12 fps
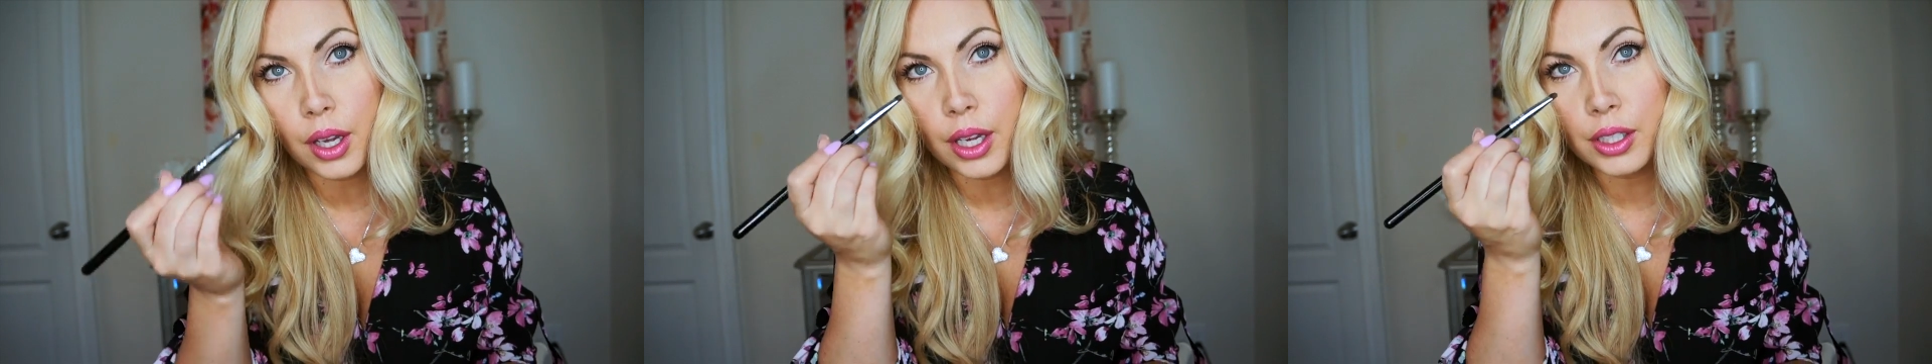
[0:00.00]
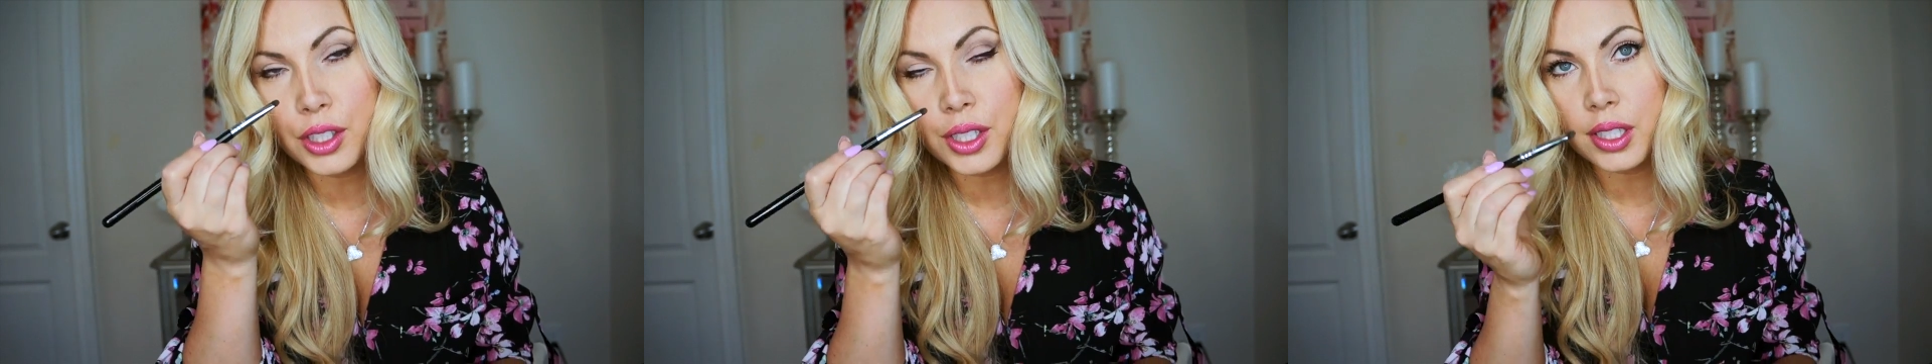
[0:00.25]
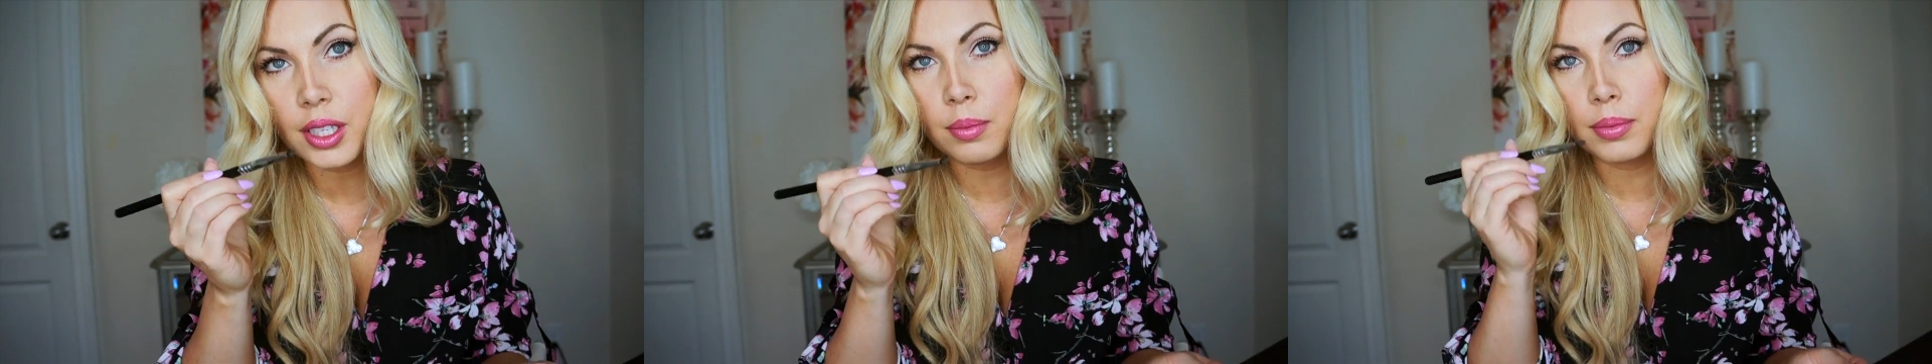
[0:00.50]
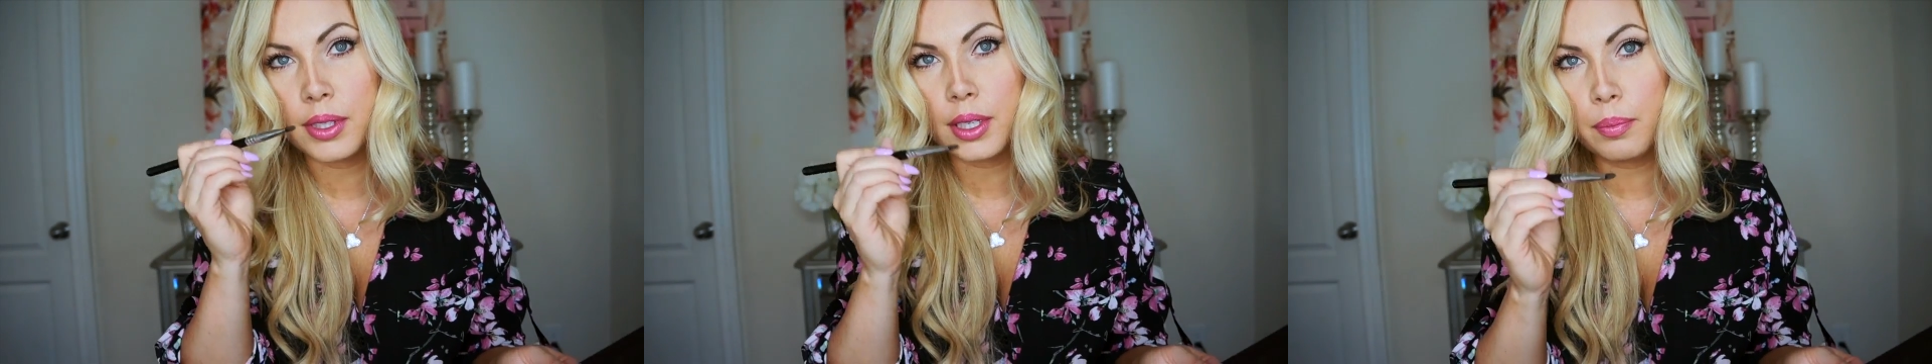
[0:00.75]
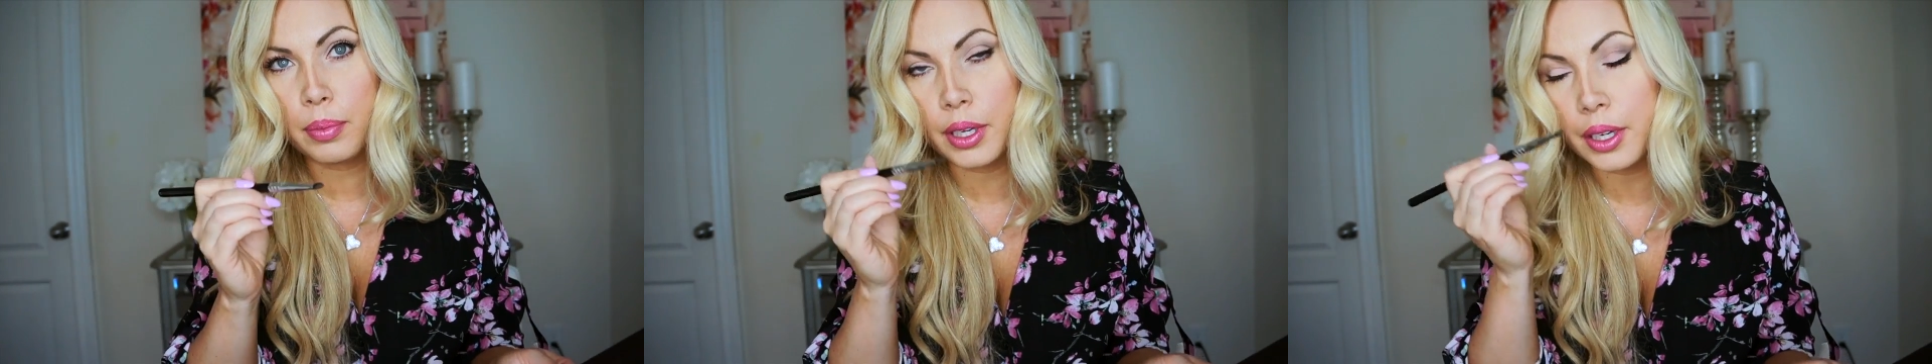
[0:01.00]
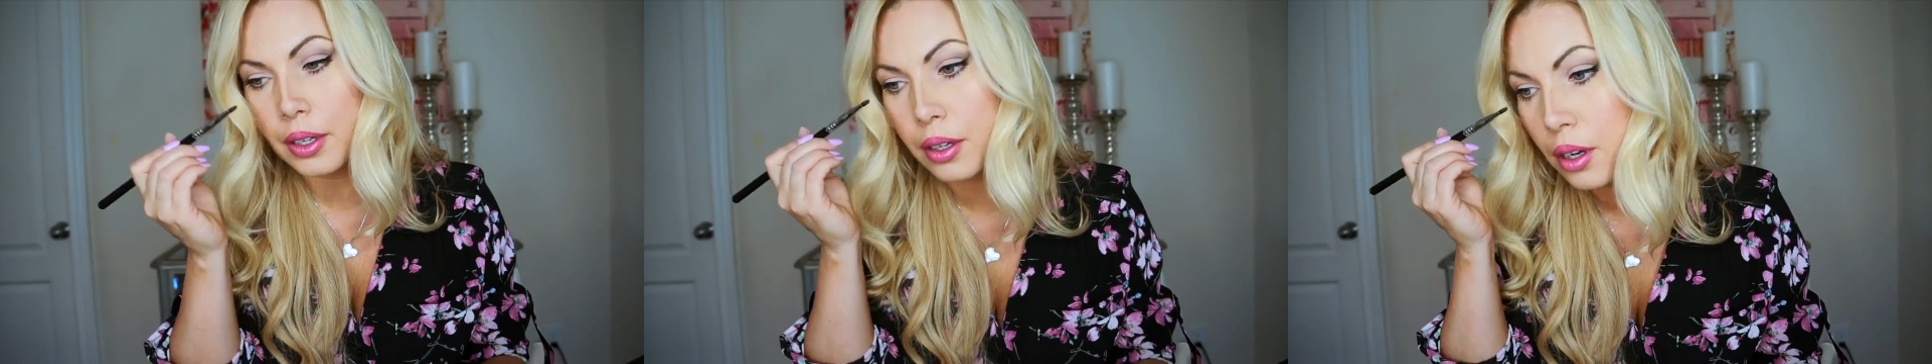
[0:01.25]
And just keep
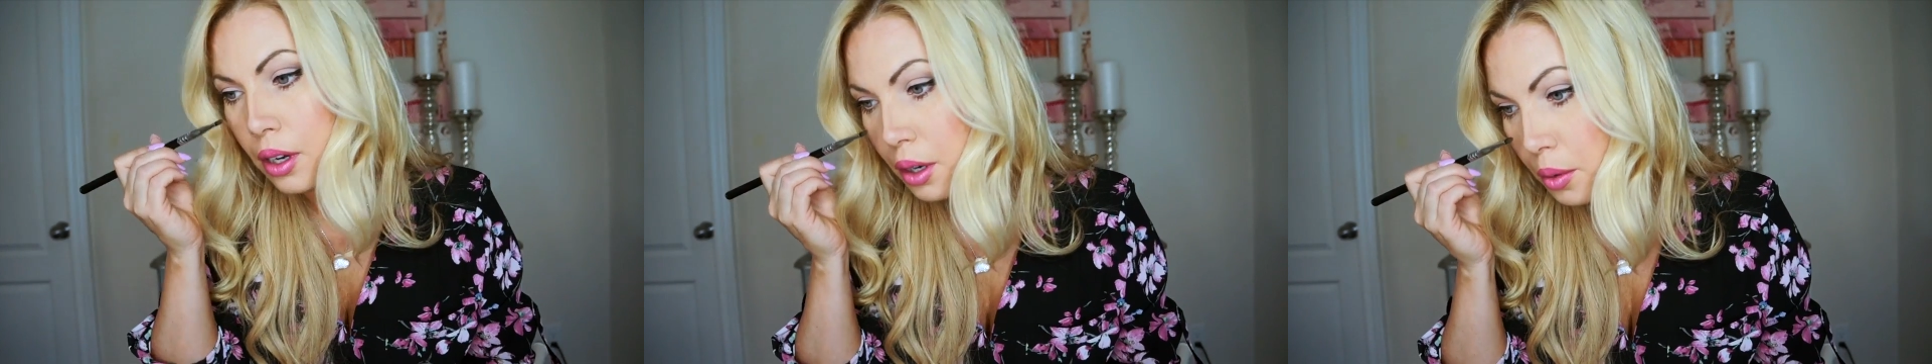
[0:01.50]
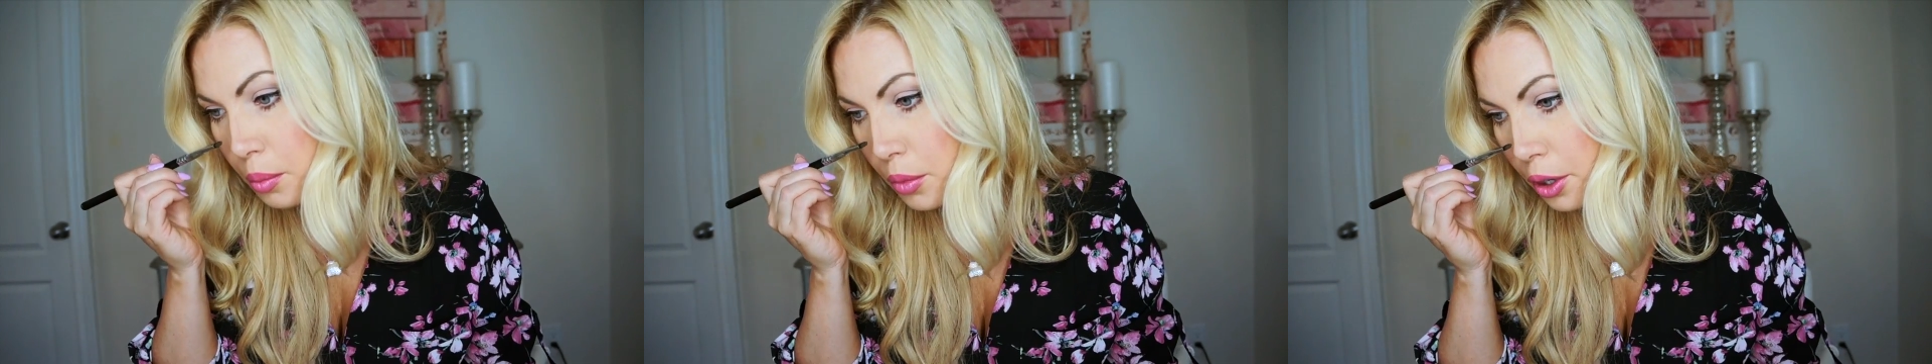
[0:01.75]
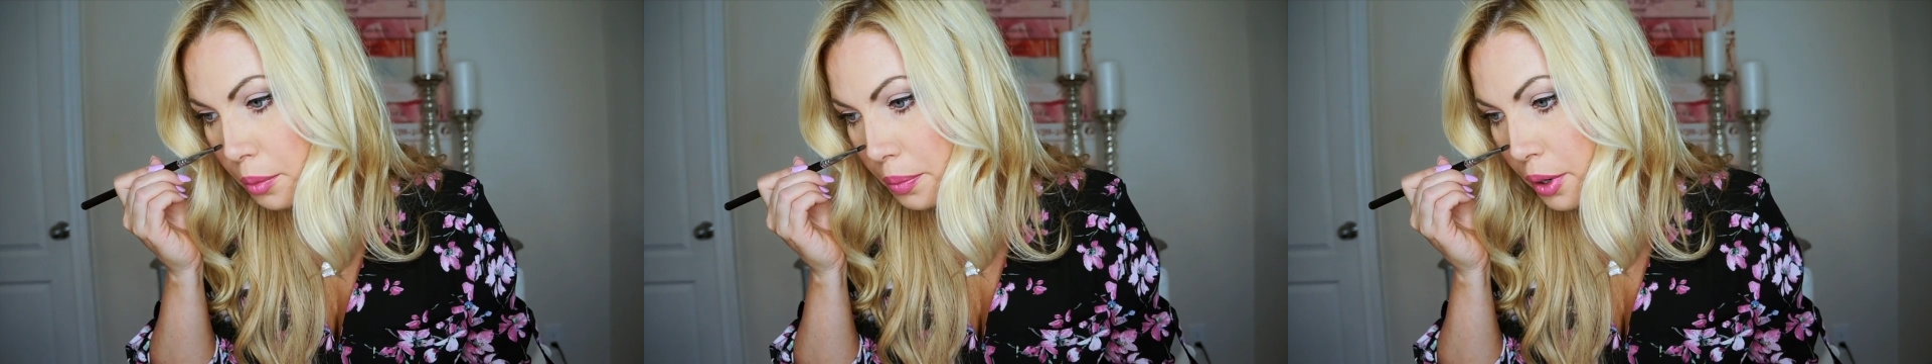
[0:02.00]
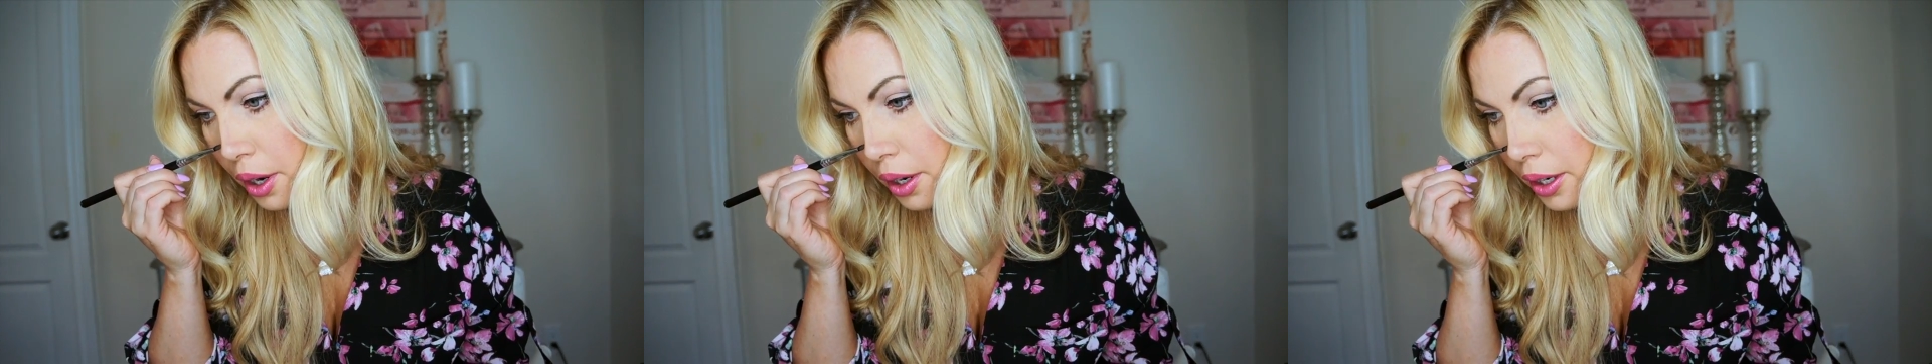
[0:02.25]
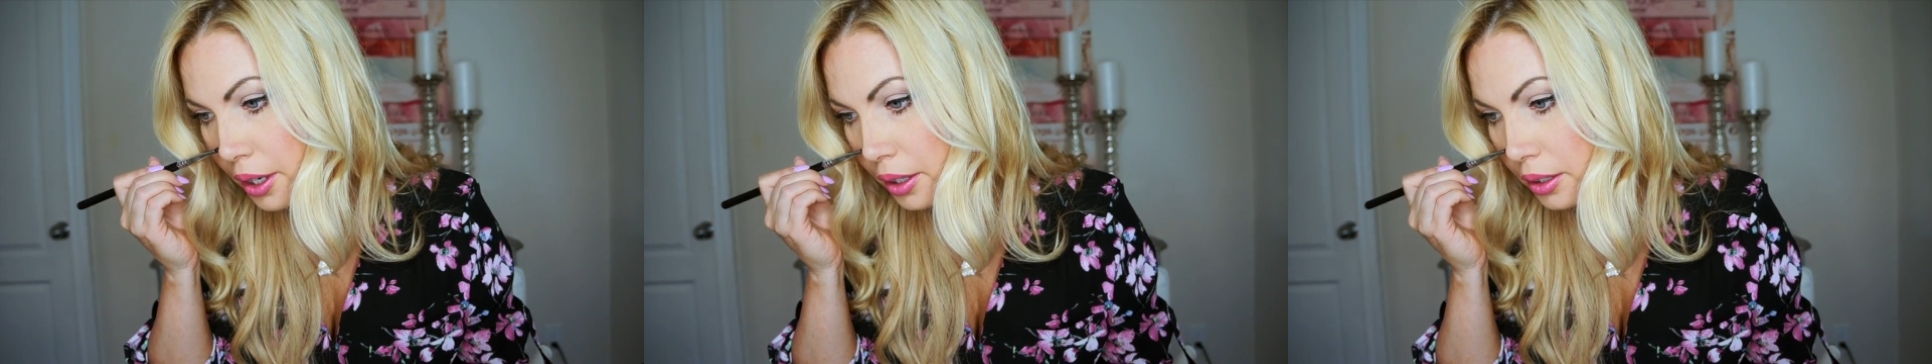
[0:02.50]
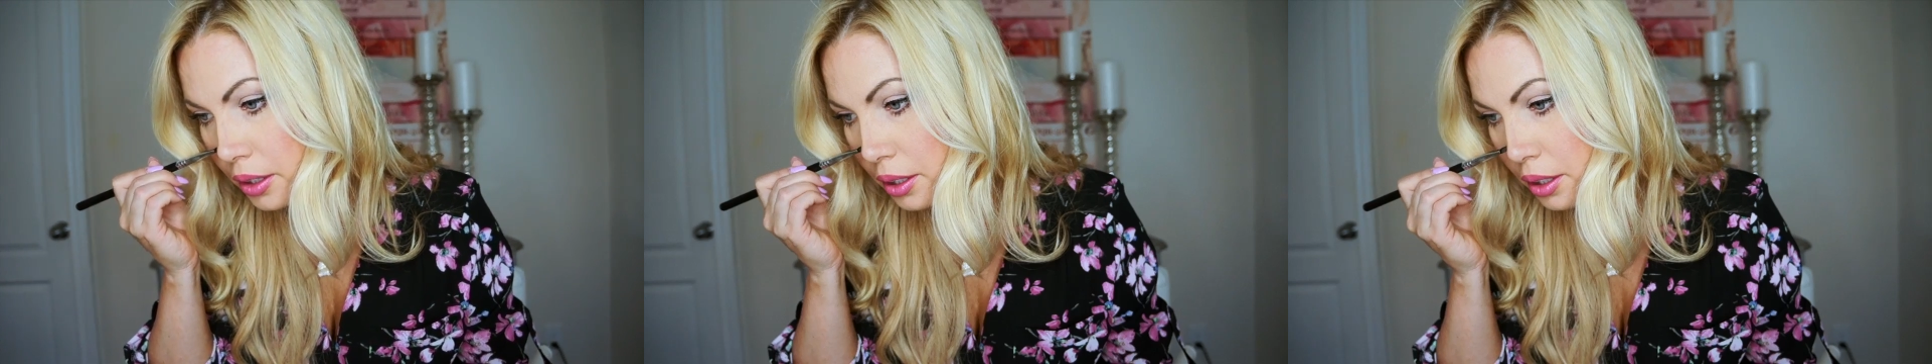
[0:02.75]
dipping more
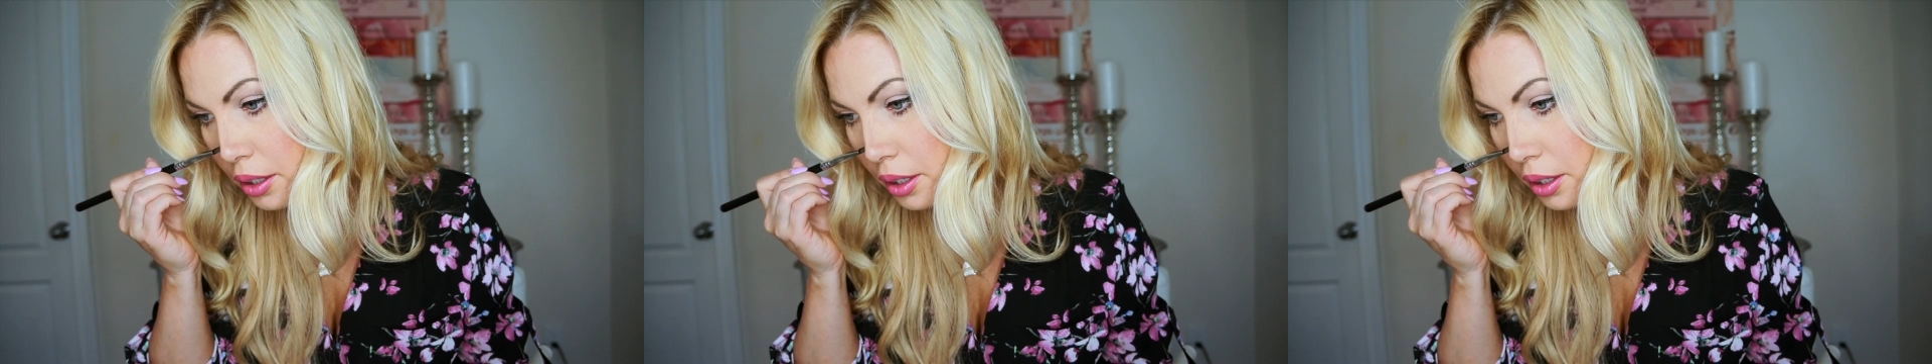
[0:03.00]
product